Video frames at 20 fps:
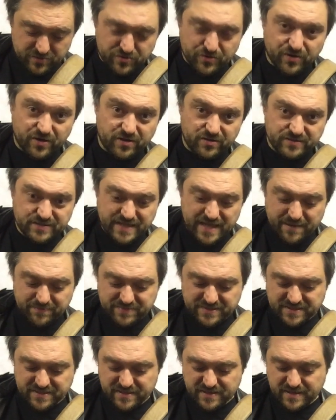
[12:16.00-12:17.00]
two whole
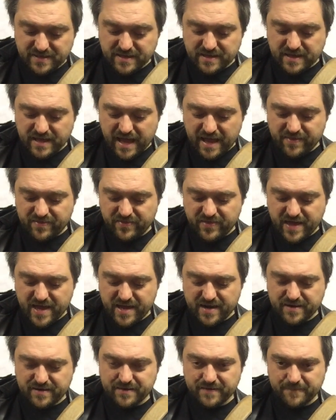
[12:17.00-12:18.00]
steps, and
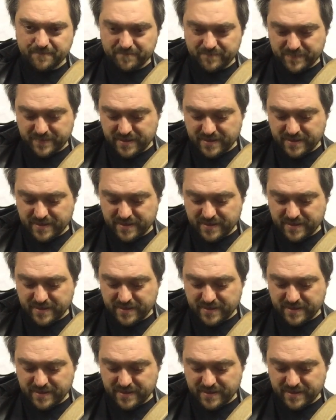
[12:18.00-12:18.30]
then